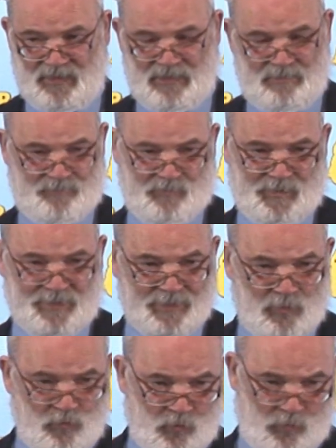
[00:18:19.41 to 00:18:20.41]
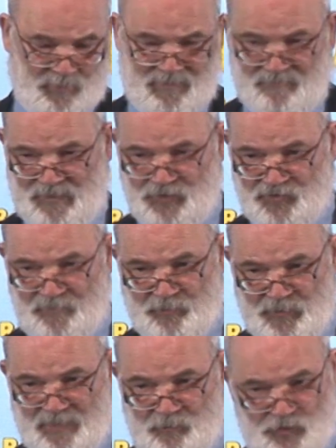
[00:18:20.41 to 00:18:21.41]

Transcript: the so-called invasion of Britain,